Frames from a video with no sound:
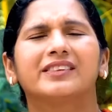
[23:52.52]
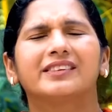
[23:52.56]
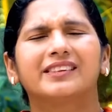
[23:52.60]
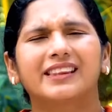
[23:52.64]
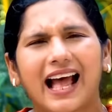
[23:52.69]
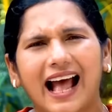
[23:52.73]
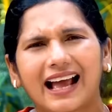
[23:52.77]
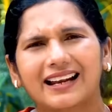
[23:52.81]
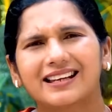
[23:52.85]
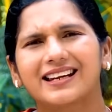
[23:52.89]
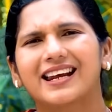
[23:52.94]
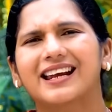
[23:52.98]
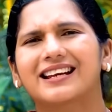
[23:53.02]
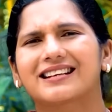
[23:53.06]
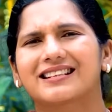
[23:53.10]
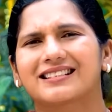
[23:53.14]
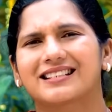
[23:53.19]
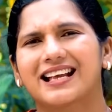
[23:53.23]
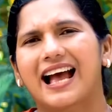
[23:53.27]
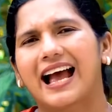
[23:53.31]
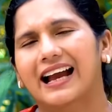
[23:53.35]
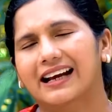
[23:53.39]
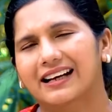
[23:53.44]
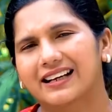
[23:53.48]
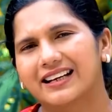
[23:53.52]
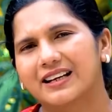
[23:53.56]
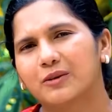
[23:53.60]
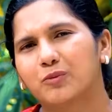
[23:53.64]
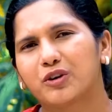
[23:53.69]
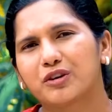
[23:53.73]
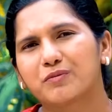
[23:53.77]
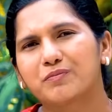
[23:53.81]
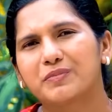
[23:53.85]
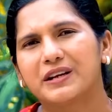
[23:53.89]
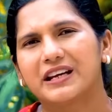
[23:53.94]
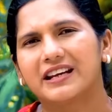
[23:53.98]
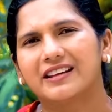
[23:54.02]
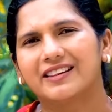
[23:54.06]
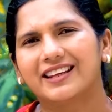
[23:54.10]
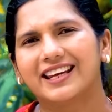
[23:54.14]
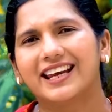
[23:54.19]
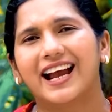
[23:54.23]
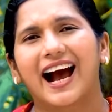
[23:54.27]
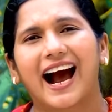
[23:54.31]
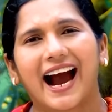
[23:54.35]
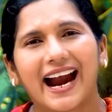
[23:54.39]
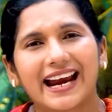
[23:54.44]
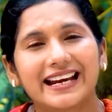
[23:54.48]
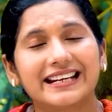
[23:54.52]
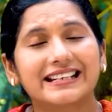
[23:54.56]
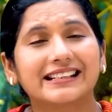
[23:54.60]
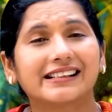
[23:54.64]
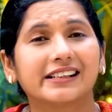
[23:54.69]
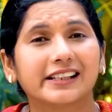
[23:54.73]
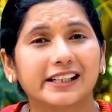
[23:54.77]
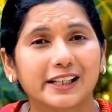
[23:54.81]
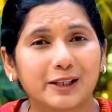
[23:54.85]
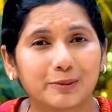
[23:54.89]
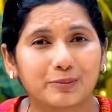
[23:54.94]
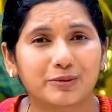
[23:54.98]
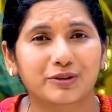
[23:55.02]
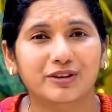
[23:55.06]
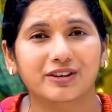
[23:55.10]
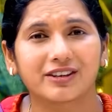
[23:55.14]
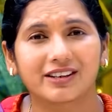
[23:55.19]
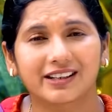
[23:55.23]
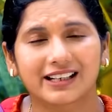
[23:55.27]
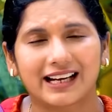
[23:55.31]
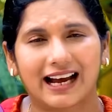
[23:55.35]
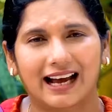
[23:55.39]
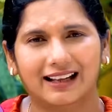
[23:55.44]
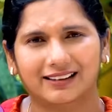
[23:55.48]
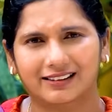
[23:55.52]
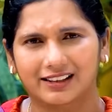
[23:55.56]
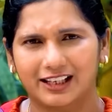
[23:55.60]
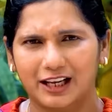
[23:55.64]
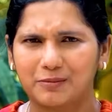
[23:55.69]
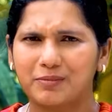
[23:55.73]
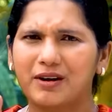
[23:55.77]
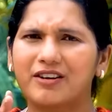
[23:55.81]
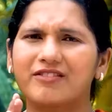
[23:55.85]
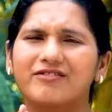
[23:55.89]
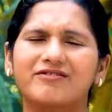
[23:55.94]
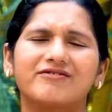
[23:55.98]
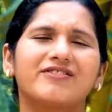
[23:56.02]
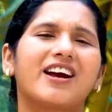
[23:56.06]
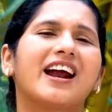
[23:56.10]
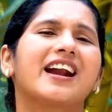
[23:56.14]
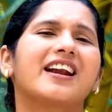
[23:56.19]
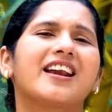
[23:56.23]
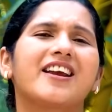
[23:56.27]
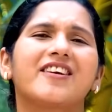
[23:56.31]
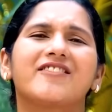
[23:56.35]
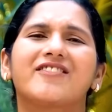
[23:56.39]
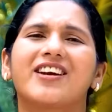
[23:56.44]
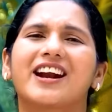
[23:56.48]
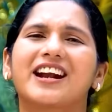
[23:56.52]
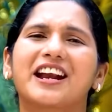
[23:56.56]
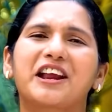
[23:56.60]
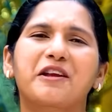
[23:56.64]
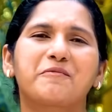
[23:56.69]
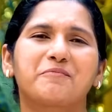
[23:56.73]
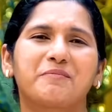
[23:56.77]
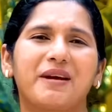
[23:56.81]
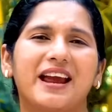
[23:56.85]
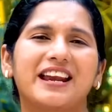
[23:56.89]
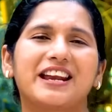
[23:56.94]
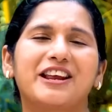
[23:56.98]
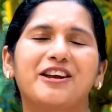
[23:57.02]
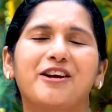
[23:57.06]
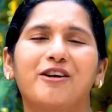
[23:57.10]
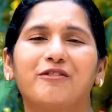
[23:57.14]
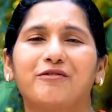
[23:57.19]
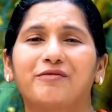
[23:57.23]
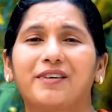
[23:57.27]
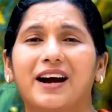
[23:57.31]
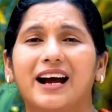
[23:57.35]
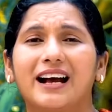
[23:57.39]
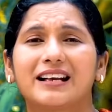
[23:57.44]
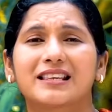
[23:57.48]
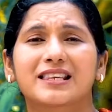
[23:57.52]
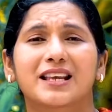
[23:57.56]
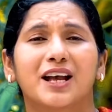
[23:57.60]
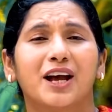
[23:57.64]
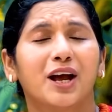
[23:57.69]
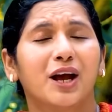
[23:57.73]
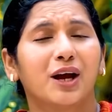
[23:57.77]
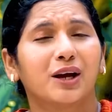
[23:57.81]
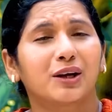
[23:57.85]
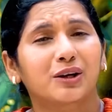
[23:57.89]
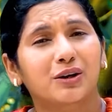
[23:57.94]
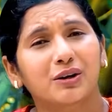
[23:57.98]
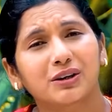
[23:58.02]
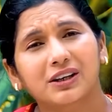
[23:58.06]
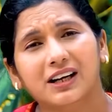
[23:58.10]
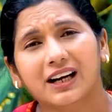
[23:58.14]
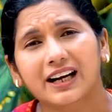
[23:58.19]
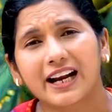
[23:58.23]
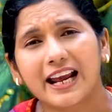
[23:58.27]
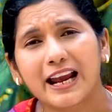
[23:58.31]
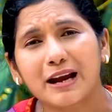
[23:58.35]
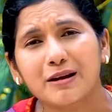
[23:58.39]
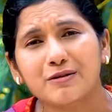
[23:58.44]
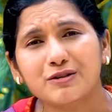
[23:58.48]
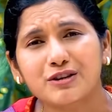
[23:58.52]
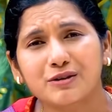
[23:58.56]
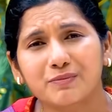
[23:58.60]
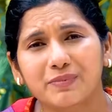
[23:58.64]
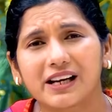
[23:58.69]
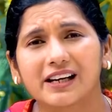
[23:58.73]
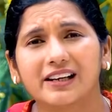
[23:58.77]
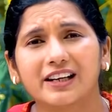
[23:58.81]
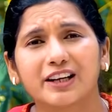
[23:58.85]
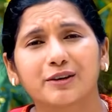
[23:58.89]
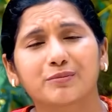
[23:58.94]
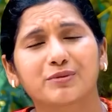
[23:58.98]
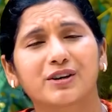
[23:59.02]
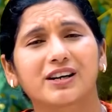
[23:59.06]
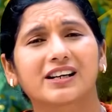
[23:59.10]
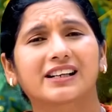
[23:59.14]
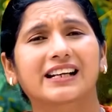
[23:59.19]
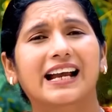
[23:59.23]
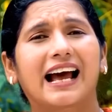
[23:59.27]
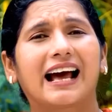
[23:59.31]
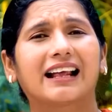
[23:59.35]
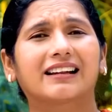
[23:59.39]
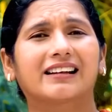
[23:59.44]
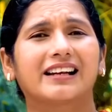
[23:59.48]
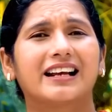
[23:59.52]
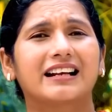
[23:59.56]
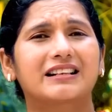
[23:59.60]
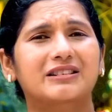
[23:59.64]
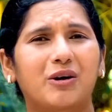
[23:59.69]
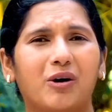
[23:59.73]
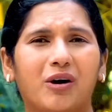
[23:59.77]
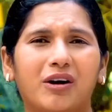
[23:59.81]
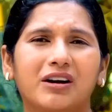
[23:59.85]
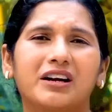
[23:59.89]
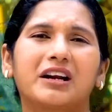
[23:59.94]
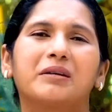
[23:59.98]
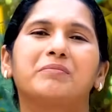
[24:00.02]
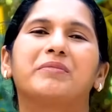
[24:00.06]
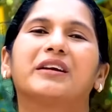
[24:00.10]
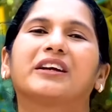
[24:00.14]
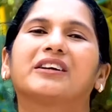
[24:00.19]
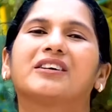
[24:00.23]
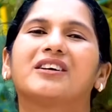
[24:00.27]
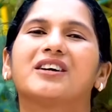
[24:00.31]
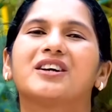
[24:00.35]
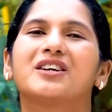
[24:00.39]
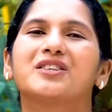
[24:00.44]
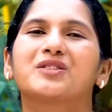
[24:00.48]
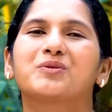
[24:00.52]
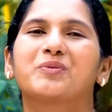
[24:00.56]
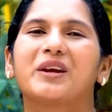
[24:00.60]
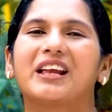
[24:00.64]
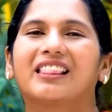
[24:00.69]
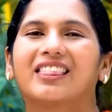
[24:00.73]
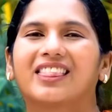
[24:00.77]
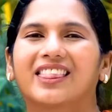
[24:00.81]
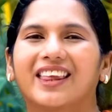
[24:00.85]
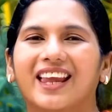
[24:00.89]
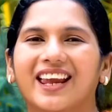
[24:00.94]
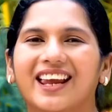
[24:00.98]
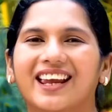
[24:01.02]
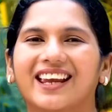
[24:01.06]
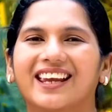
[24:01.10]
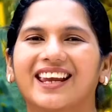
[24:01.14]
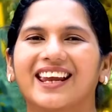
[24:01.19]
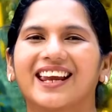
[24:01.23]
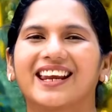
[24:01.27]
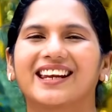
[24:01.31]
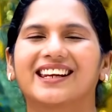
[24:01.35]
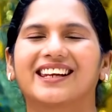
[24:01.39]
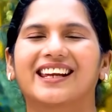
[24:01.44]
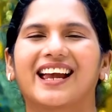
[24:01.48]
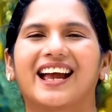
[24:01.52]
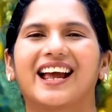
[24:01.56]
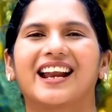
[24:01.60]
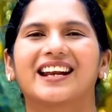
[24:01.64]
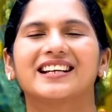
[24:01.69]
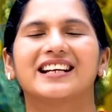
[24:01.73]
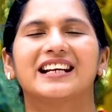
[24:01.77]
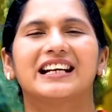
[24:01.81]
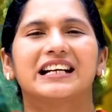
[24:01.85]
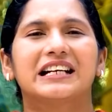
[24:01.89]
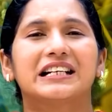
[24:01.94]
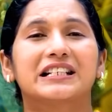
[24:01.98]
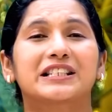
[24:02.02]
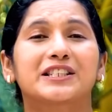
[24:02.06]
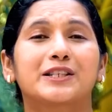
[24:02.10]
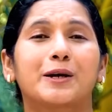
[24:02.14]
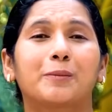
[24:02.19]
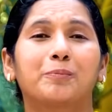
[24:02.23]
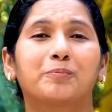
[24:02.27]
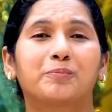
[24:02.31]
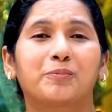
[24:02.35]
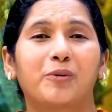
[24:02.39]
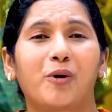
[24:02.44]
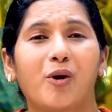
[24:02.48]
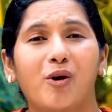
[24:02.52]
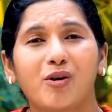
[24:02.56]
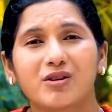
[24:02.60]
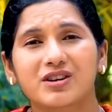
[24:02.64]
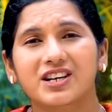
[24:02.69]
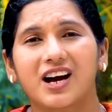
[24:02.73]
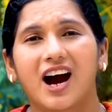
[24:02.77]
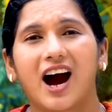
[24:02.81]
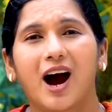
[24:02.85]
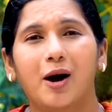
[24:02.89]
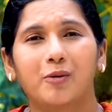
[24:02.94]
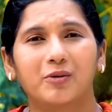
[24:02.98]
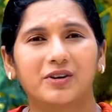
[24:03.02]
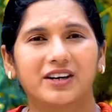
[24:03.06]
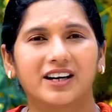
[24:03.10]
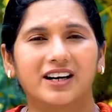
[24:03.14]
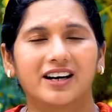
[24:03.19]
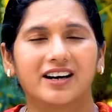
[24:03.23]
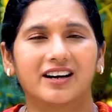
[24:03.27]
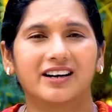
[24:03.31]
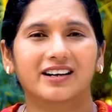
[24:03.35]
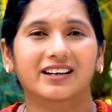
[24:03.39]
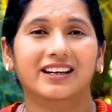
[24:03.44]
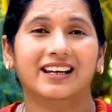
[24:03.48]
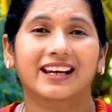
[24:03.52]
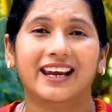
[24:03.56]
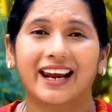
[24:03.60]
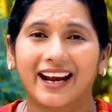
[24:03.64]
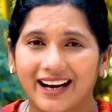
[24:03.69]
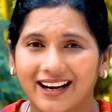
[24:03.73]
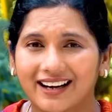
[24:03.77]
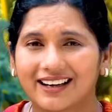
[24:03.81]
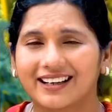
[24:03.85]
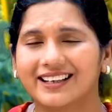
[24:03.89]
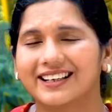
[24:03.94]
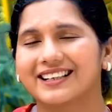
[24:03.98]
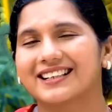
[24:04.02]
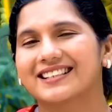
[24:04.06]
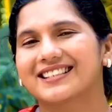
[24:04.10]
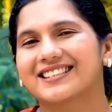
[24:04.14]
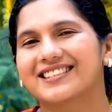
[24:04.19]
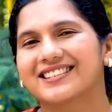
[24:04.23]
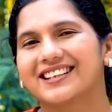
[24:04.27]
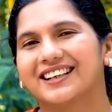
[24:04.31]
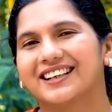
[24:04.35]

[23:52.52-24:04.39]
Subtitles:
that exactly would be the ideal liberal Catholic. But very, very many of us could claim to be liberal Catholics only because we think it can support our careless,